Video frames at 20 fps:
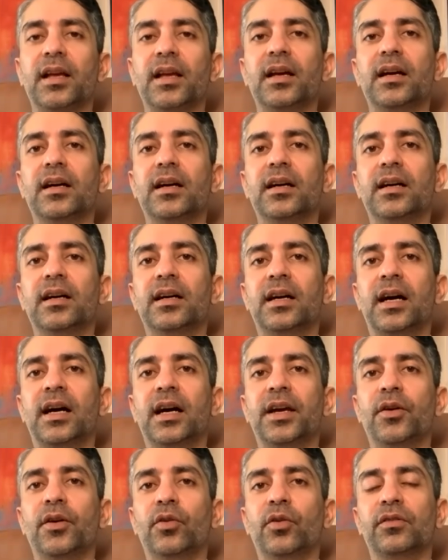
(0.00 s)
Uh,
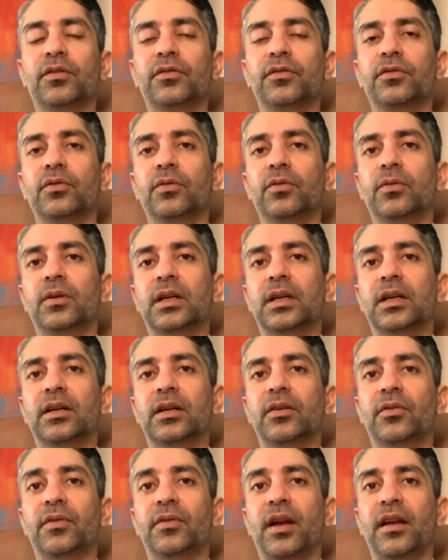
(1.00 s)
I also
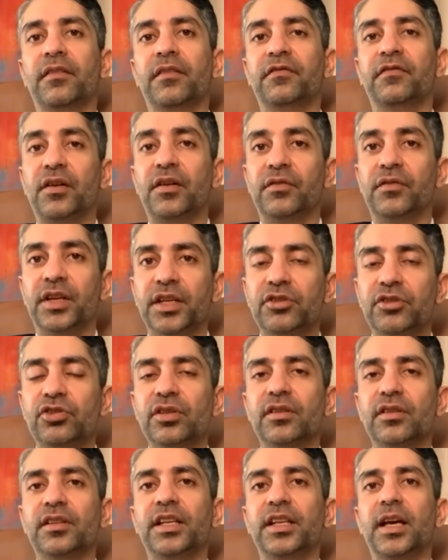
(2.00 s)
uh, run a
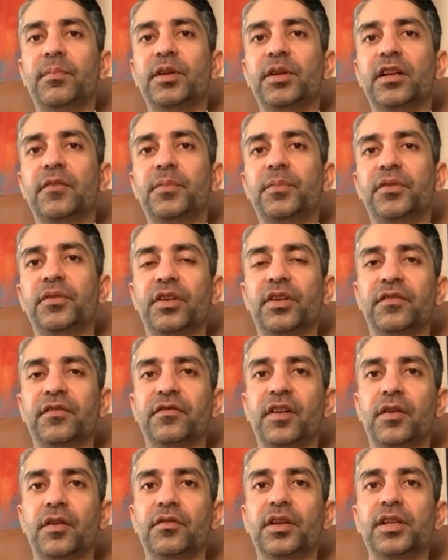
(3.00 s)
foundation, the Abhinav
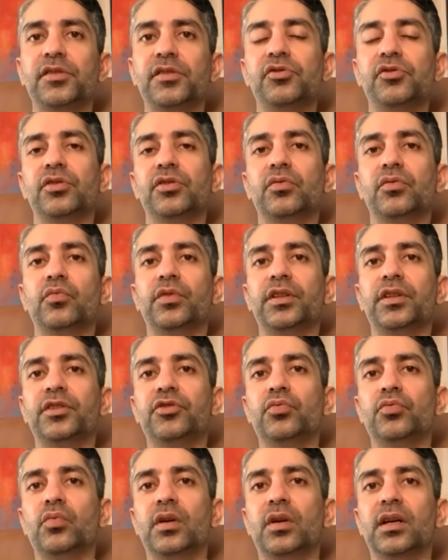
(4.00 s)
Foundation,
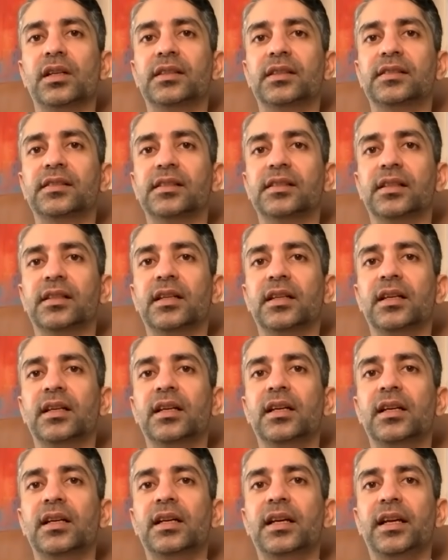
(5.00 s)
which works uh,
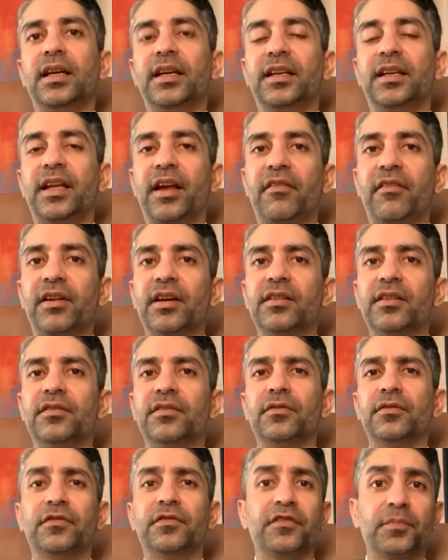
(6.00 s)
in
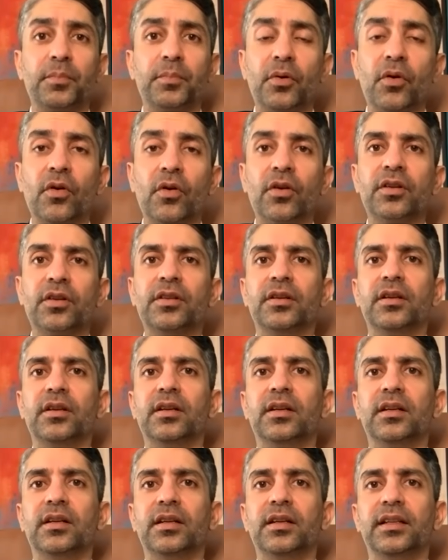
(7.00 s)
areas of sport,
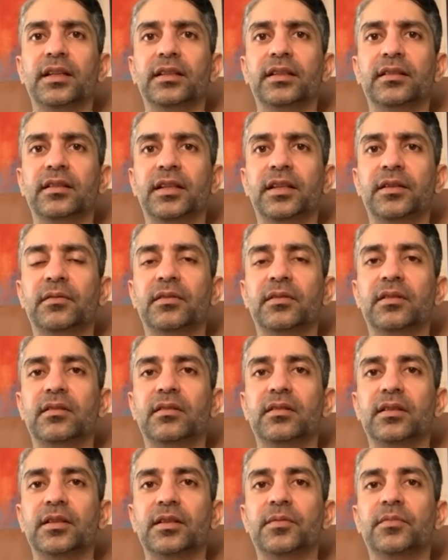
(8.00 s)
in, in
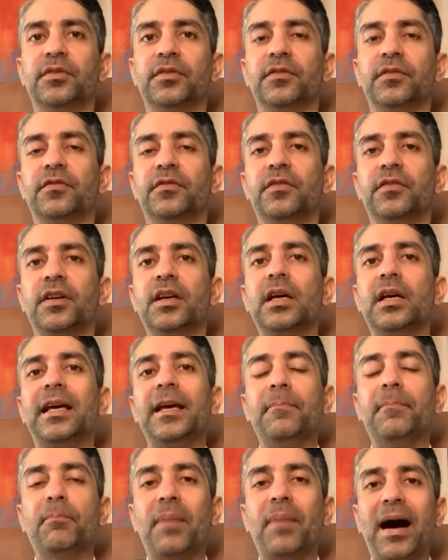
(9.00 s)
terms of
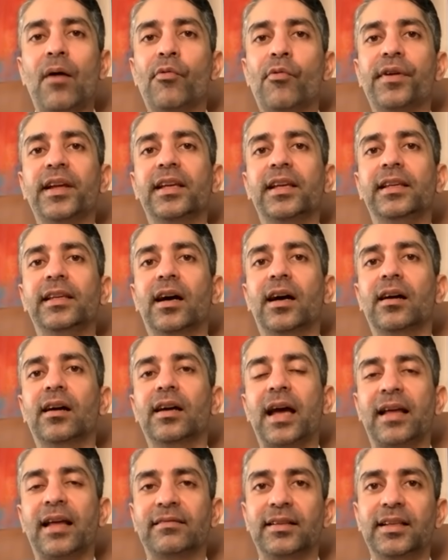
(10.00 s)
empowering
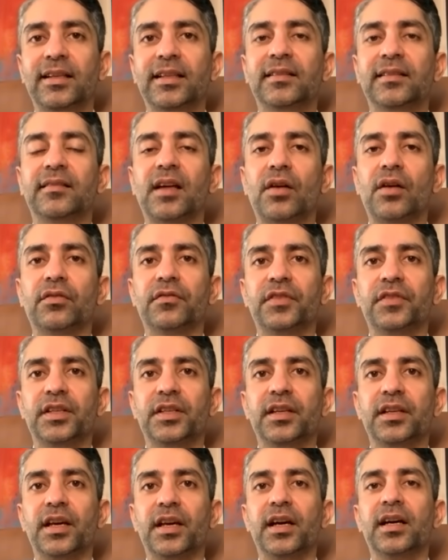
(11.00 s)
young athletes out of
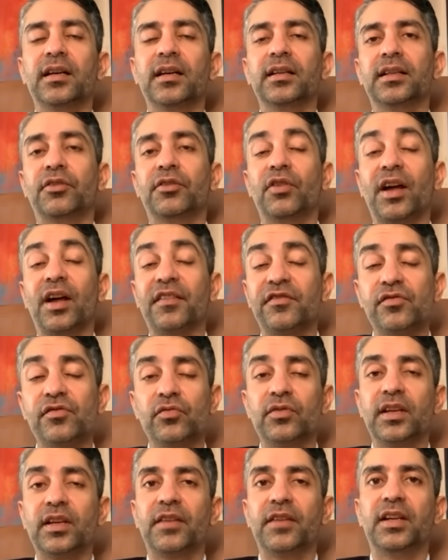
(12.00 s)
India,
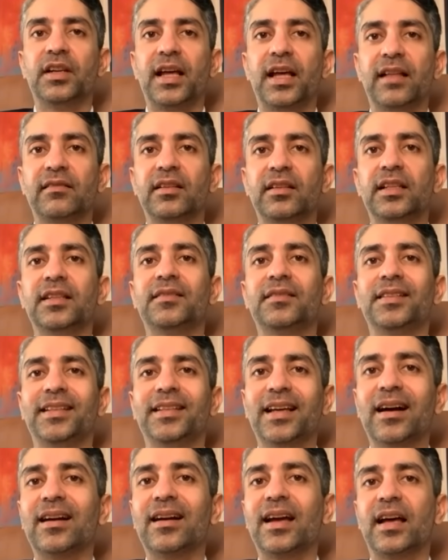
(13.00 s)
grassroots level athletes,
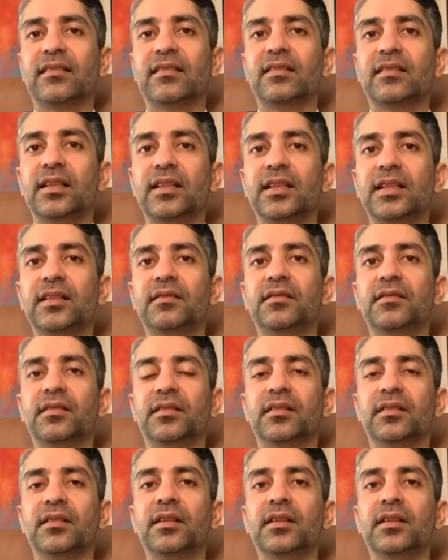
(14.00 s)
young athletes, and